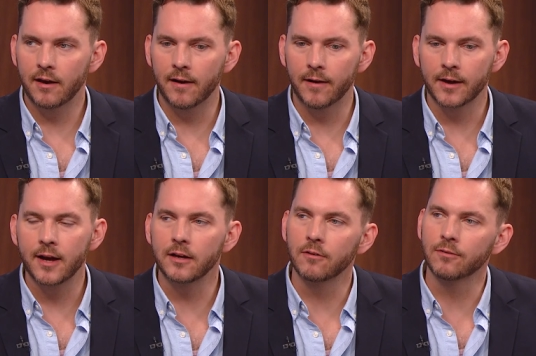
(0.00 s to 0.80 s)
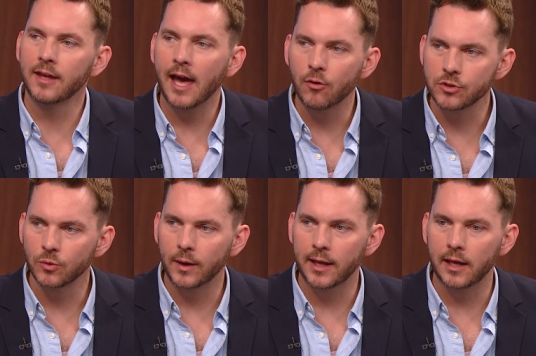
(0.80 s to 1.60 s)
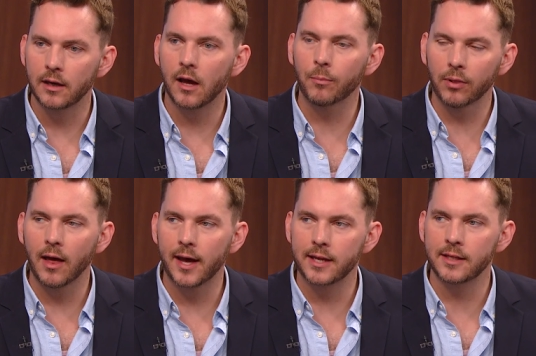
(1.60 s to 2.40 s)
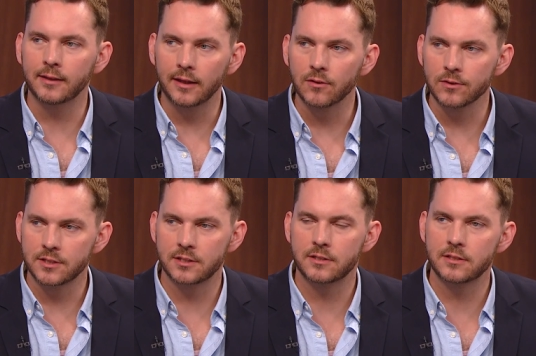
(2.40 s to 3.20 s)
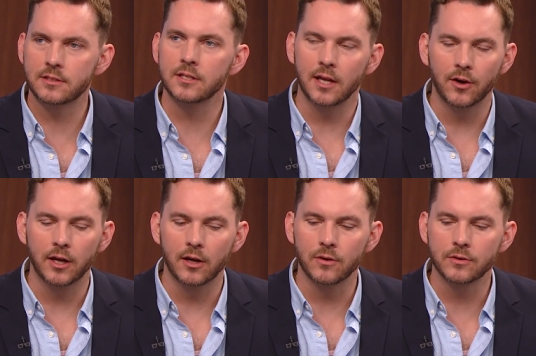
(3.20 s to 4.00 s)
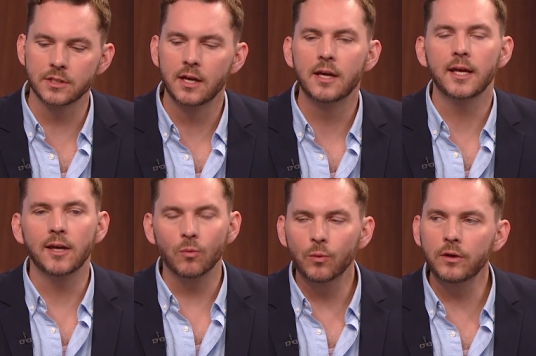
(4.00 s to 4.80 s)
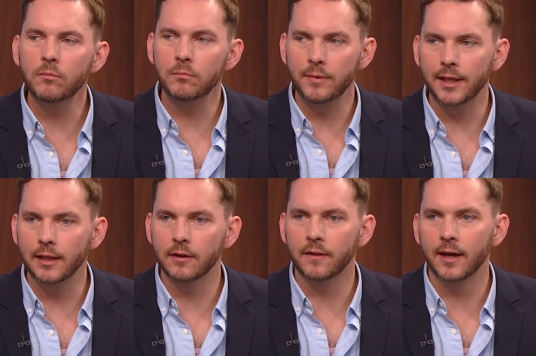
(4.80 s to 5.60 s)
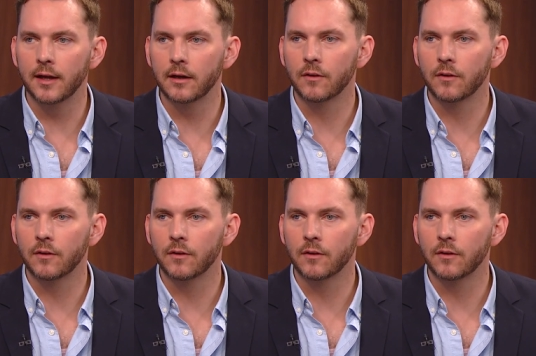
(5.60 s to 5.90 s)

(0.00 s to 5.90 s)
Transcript: uh, kind of counterweight applied in legal scenarios, it wouldn't mean that